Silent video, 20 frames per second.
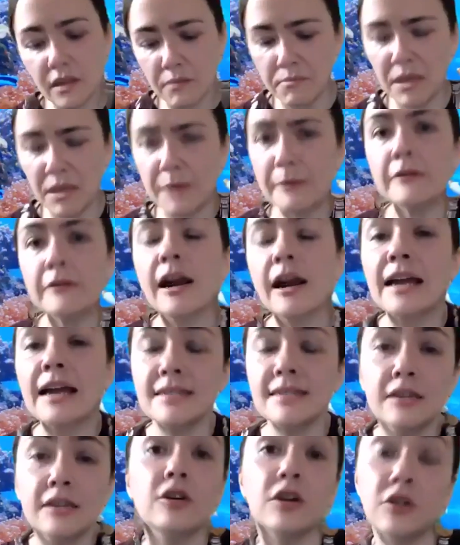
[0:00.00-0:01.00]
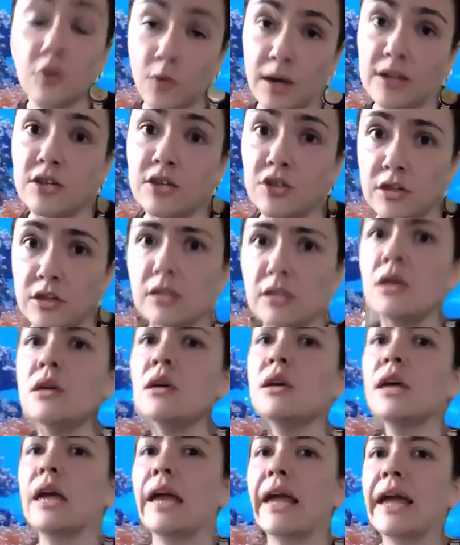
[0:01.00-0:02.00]
People are asking good questions.
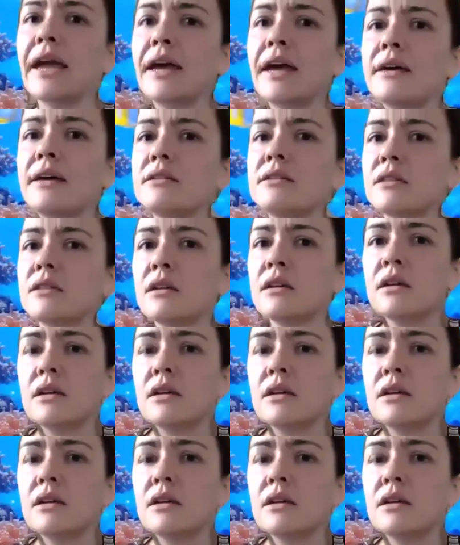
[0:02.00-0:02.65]
And